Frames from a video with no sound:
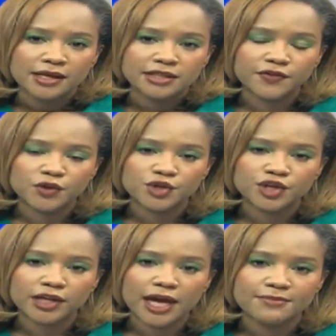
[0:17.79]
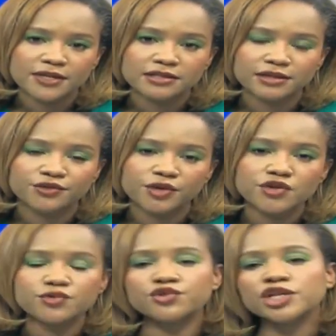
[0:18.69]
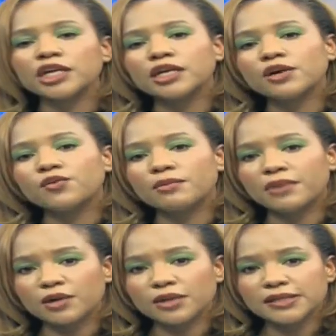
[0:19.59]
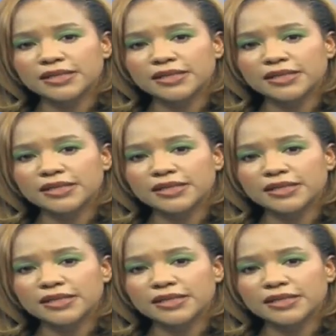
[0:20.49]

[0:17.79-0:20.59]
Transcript: Devolution Cabinet Secretary Eugene Wamalwa